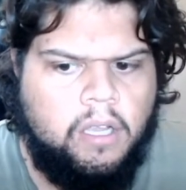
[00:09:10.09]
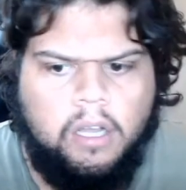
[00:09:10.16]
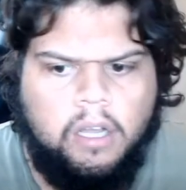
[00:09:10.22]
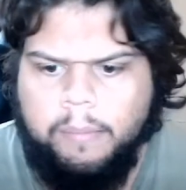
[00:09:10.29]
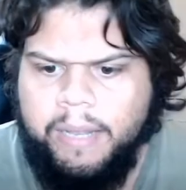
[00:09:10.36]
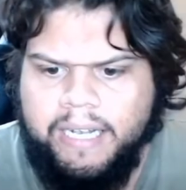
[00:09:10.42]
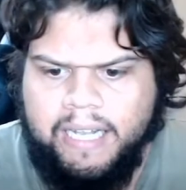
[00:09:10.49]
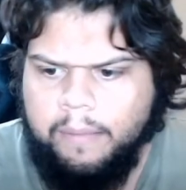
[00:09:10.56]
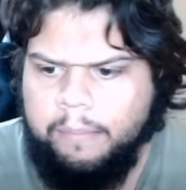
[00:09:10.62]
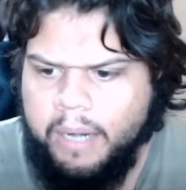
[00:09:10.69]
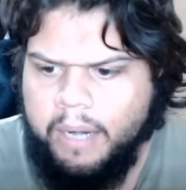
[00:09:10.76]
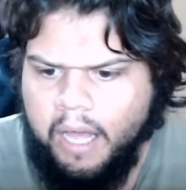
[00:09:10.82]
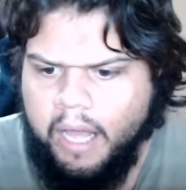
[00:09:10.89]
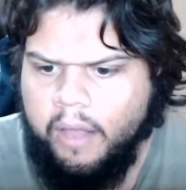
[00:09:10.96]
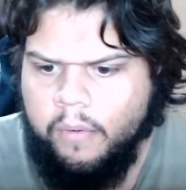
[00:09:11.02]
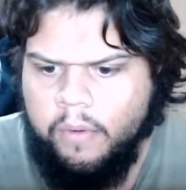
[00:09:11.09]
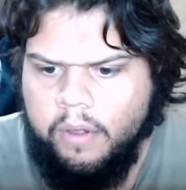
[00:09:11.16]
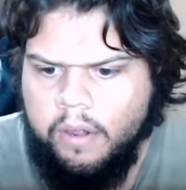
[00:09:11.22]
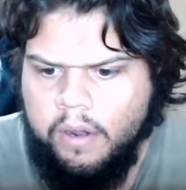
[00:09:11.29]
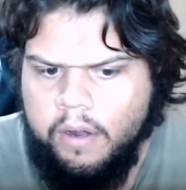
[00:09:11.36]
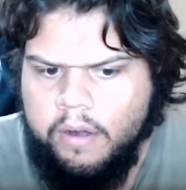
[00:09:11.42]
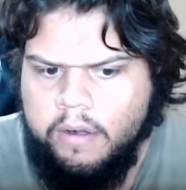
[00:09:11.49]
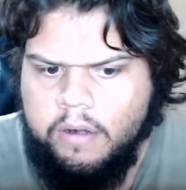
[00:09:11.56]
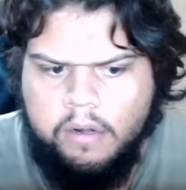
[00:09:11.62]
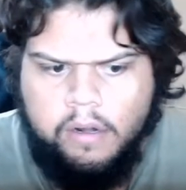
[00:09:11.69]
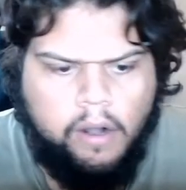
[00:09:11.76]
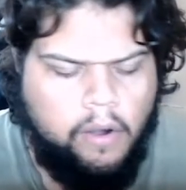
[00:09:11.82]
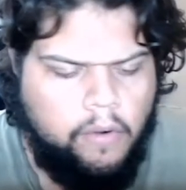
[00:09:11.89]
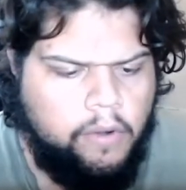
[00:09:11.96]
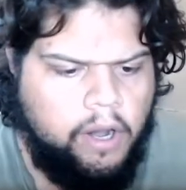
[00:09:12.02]
Comment down below.
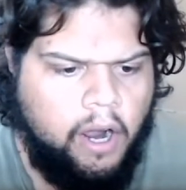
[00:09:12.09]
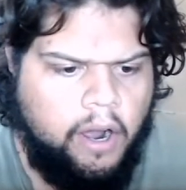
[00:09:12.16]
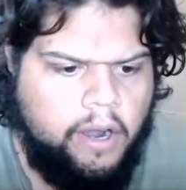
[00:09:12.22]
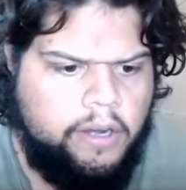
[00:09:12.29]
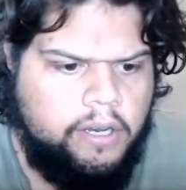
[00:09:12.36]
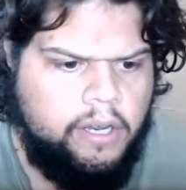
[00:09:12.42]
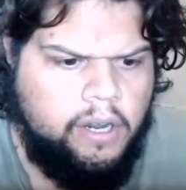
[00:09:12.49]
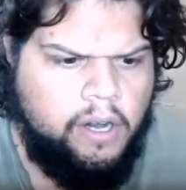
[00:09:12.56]
Oh god.